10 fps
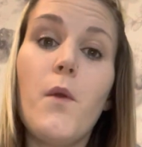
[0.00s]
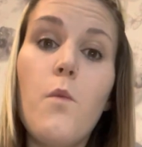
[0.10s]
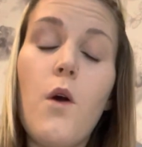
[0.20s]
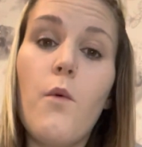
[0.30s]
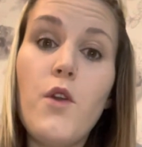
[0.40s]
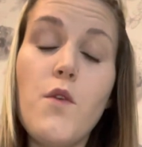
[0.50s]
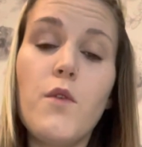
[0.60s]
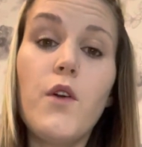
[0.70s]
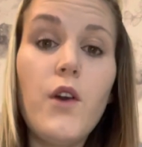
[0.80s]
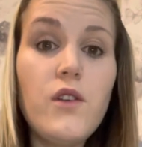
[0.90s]
What you
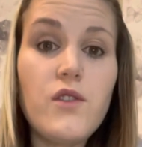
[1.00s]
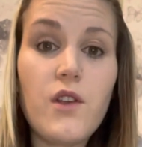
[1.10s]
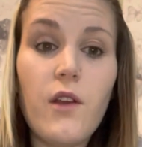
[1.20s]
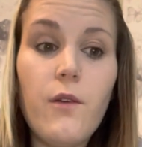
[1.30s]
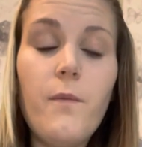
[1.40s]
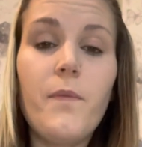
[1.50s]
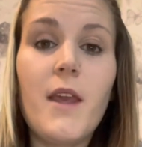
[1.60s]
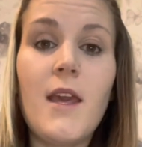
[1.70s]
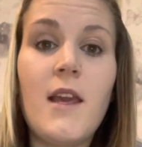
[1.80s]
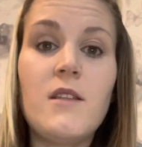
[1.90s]
could do
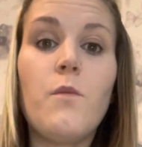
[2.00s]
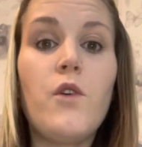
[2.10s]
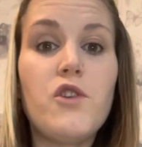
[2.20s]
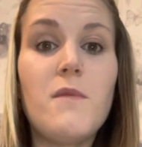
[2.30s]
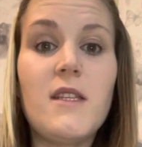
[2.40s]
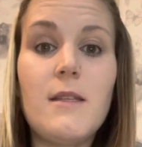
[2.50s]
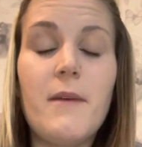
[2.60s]
is watch Mrs.